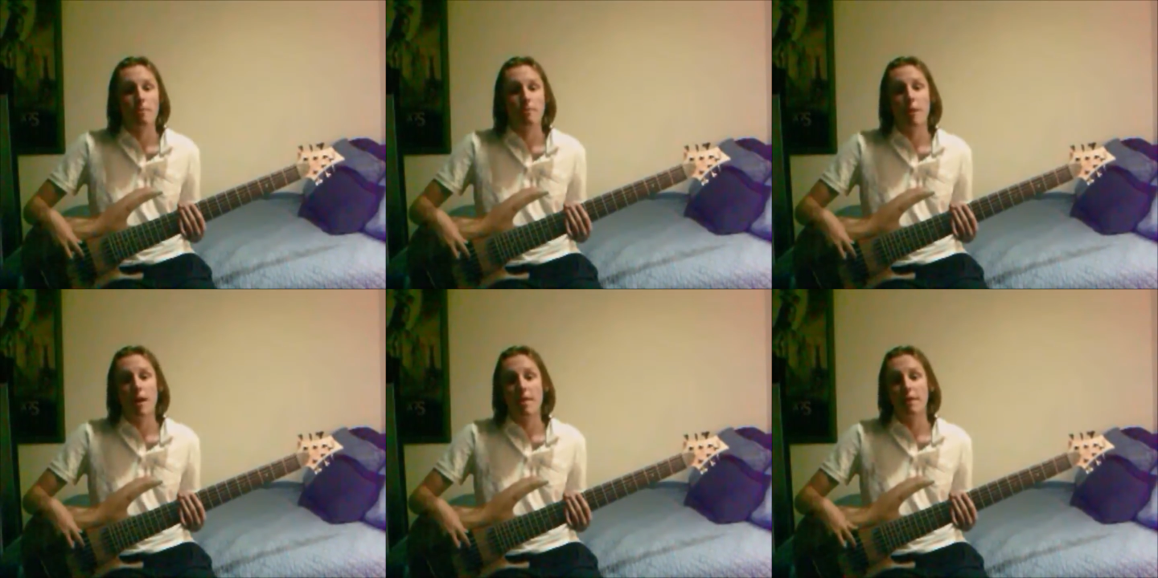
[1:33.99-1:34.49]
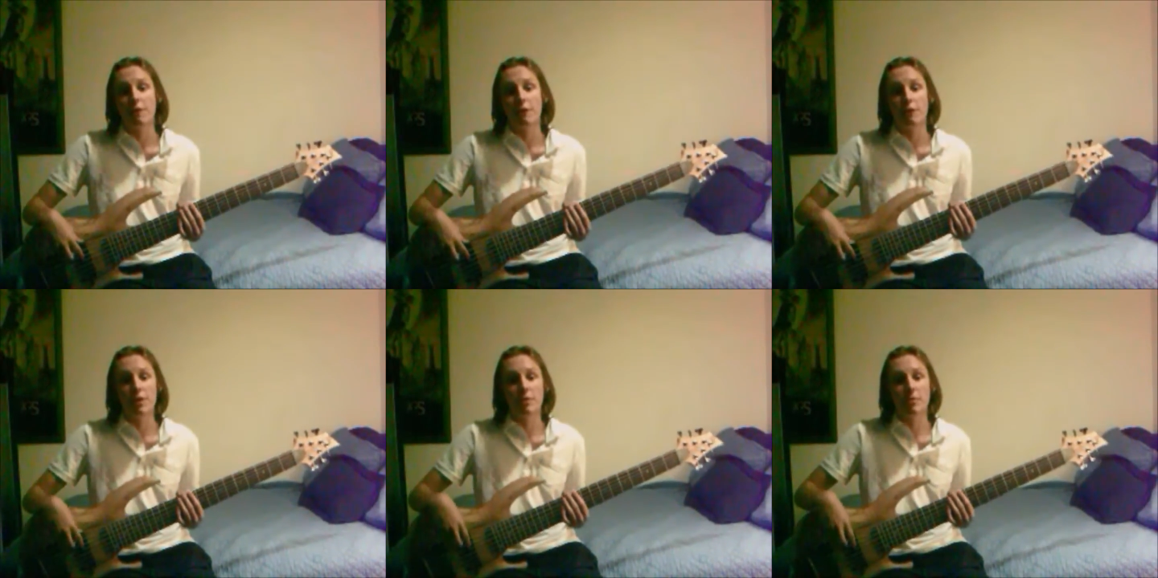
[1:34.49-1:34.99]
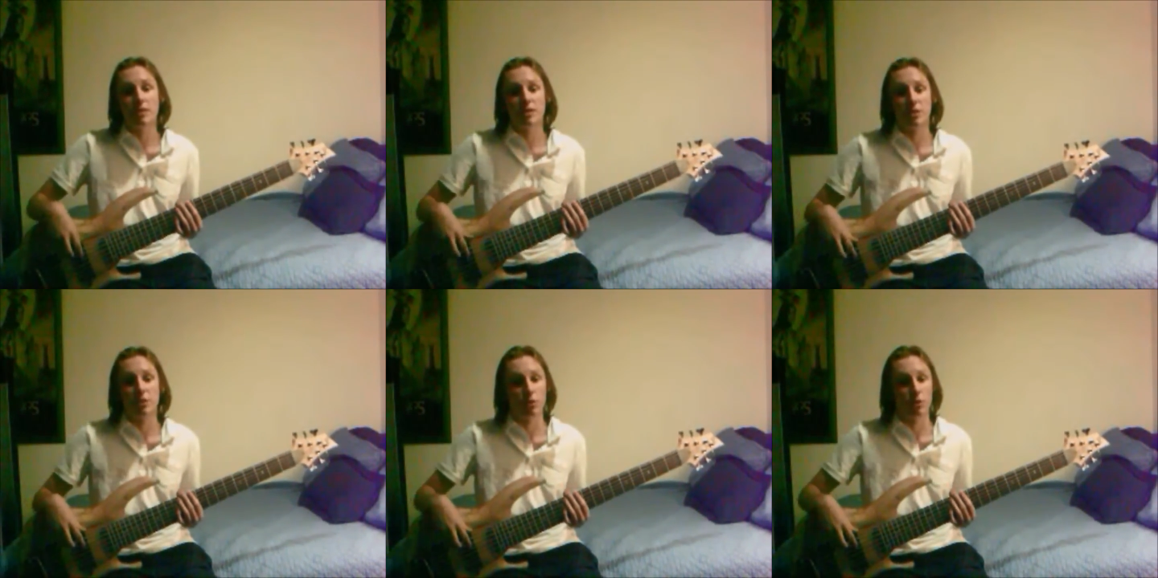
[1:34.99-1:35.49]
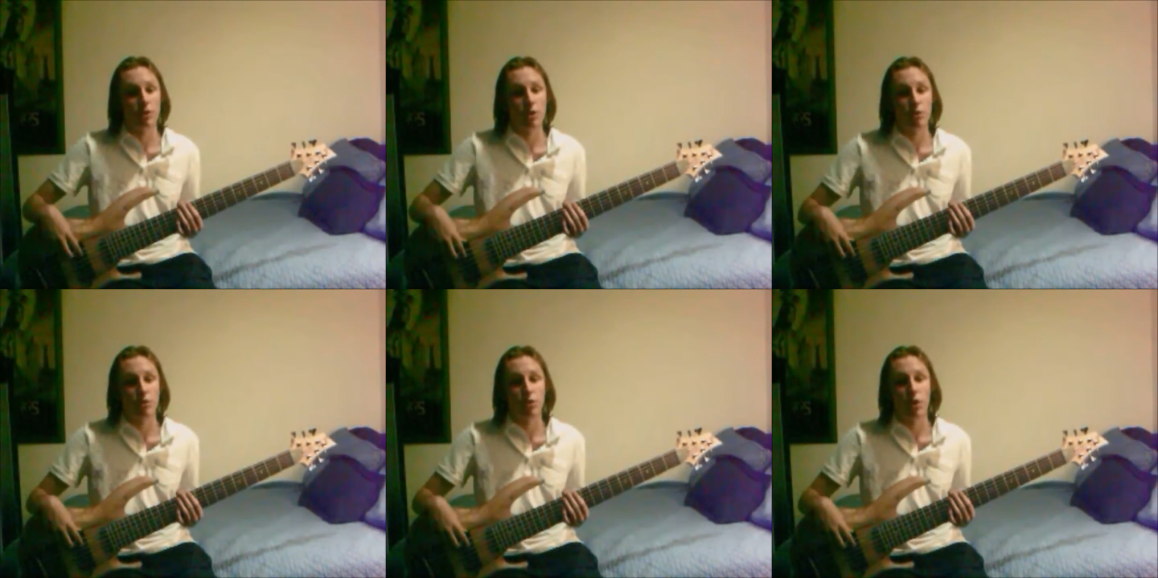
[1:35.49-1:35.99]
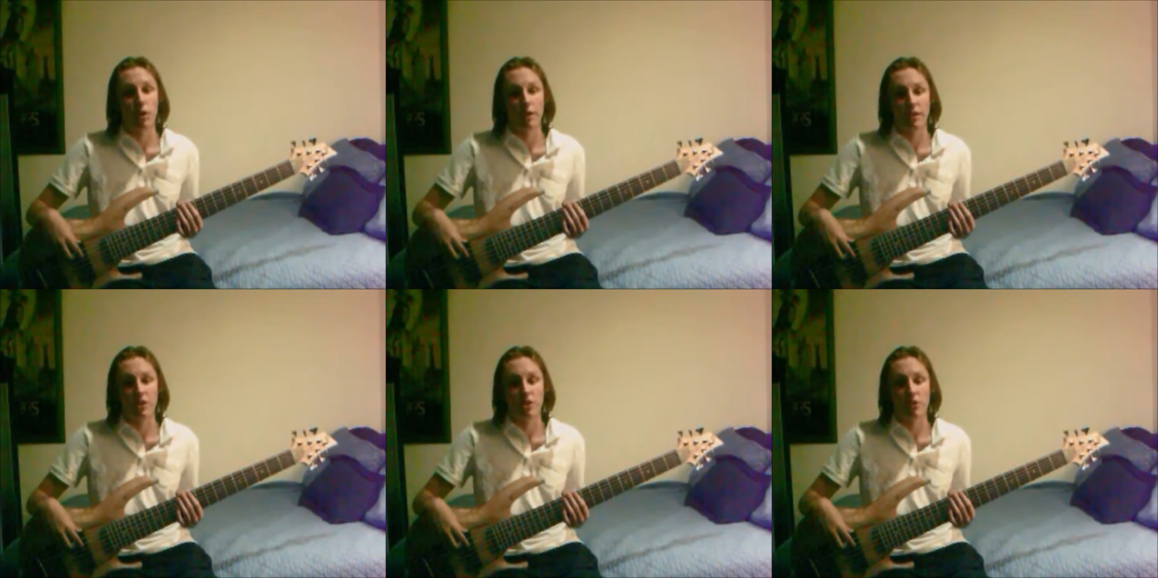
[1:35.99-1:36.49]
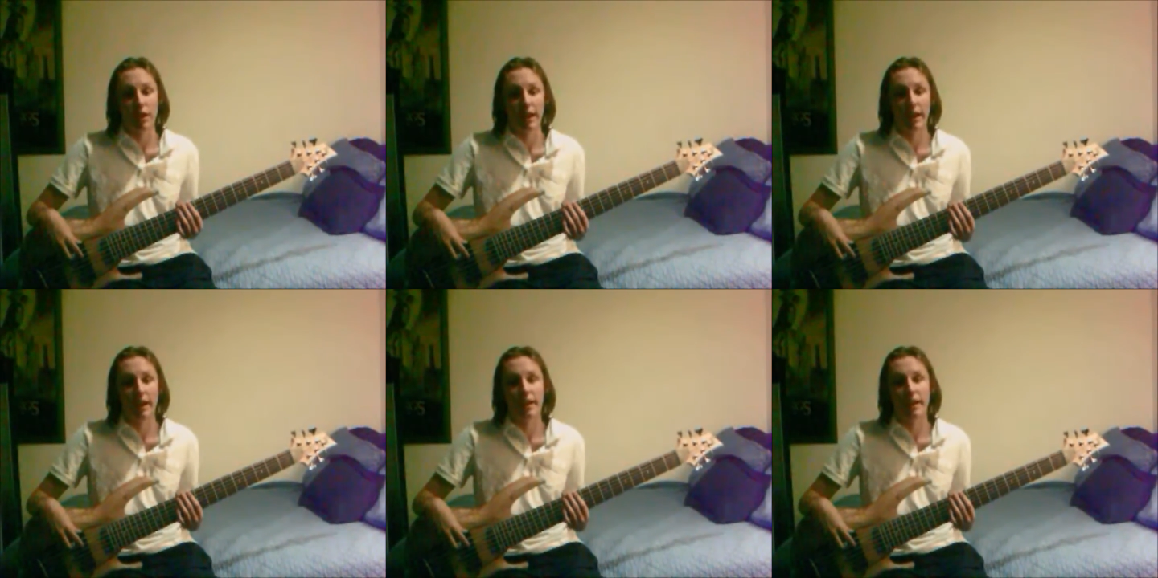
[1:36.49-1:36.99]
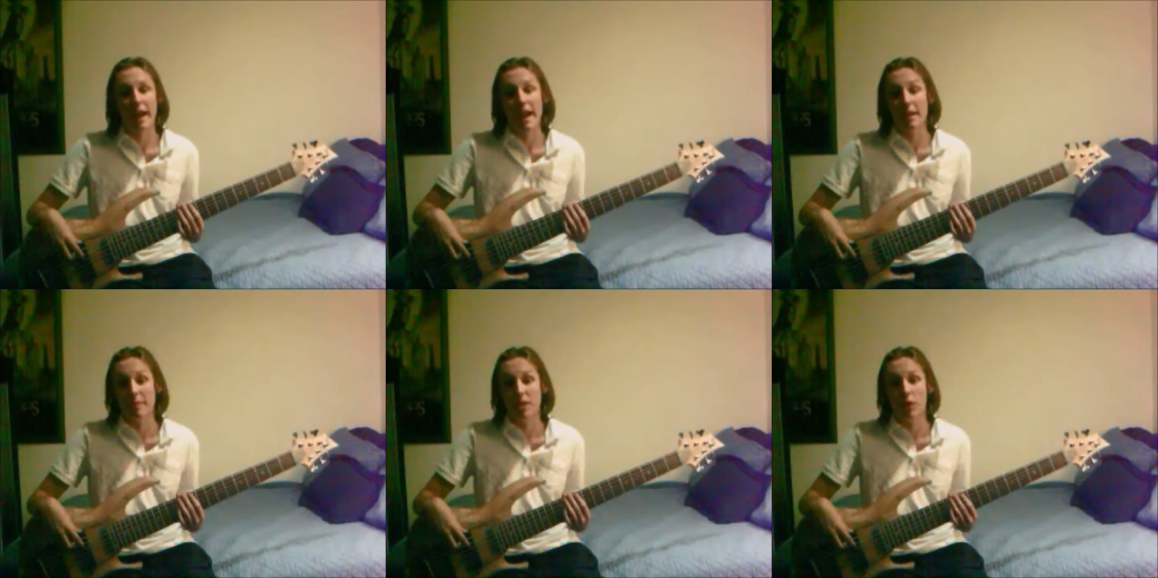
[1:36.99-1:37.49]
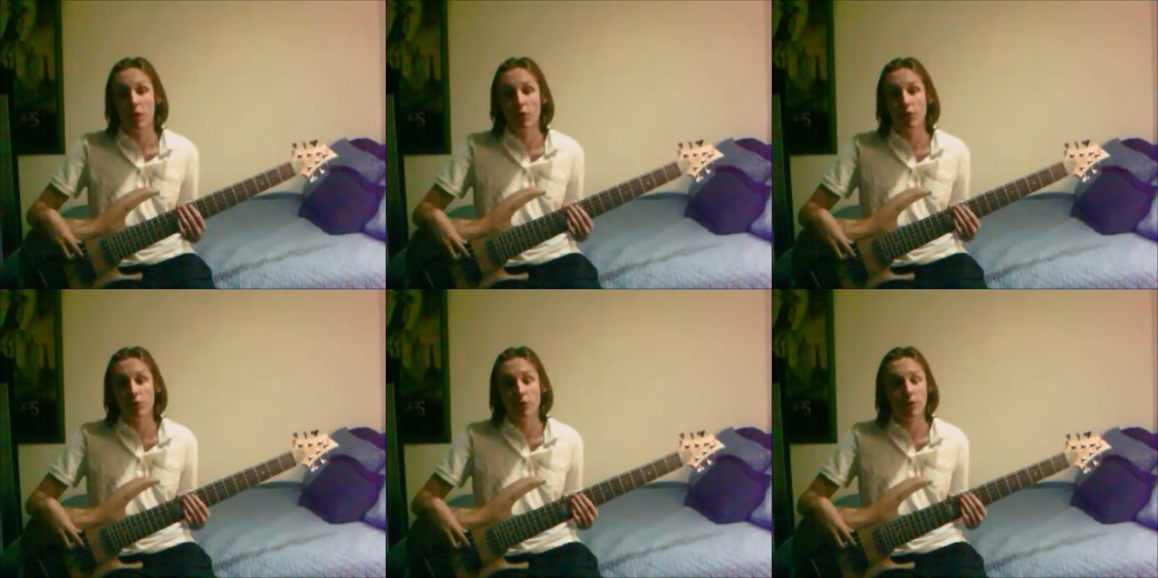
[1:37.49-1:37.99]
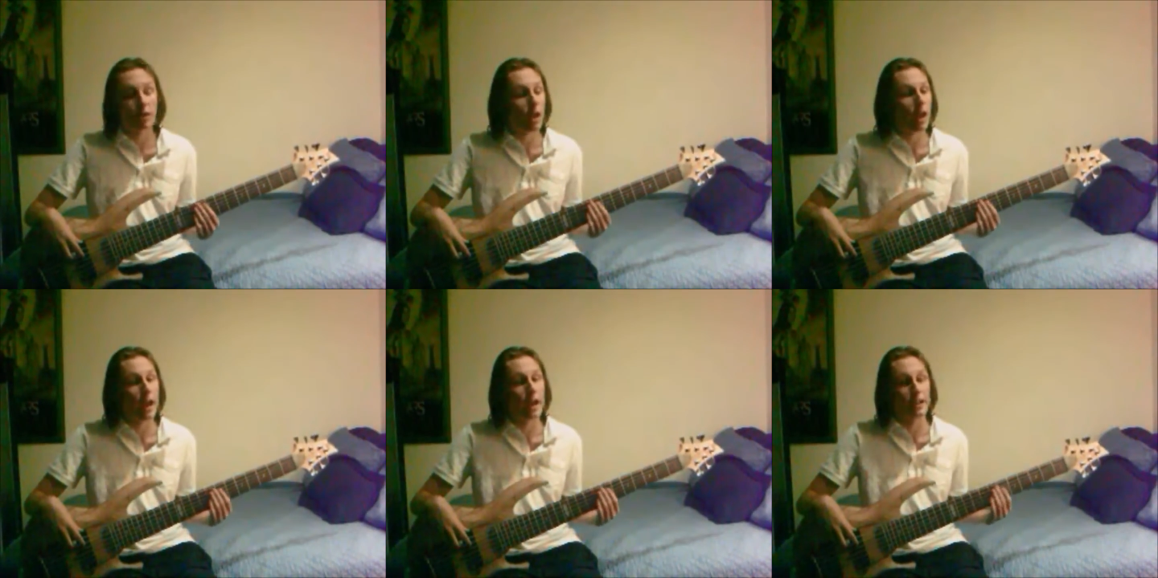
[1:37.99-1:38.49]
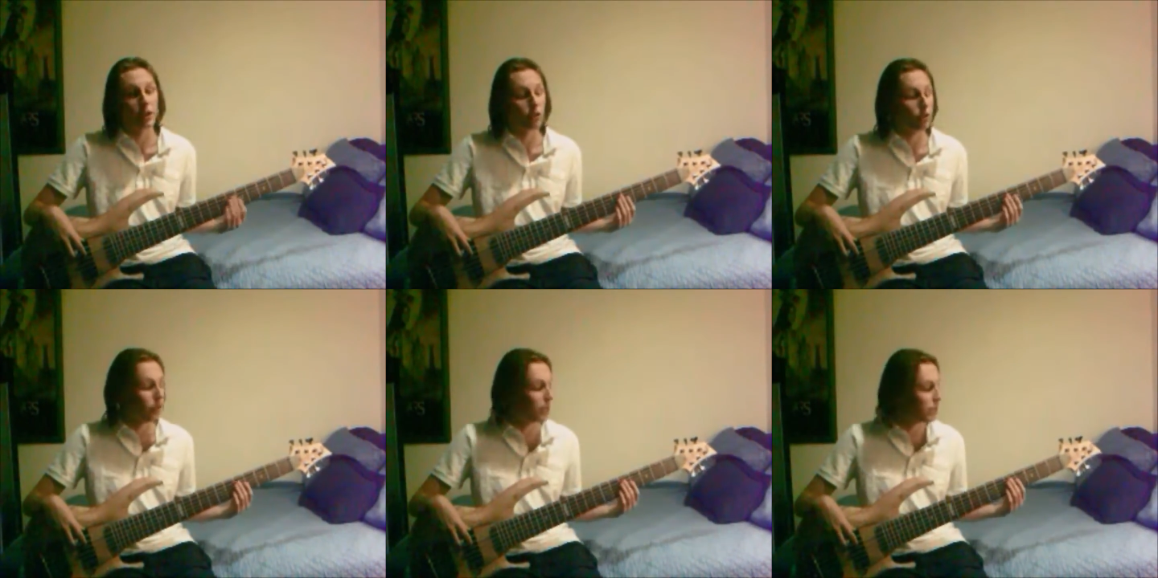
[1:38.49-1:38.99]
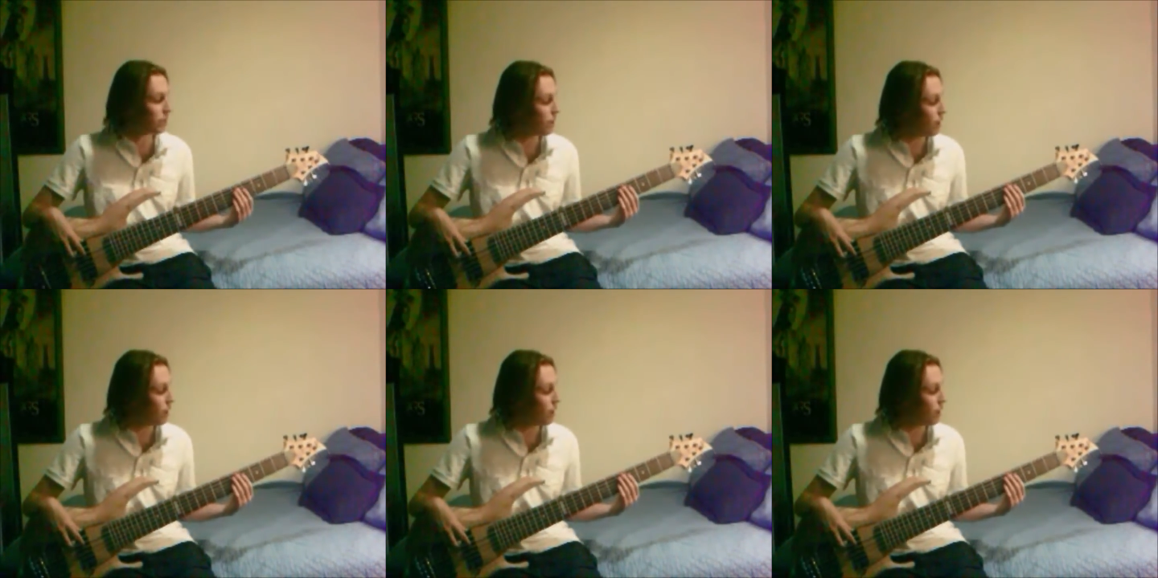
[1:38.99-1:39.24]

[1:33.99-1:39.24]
But the frequency or note on this string can be altered and increased.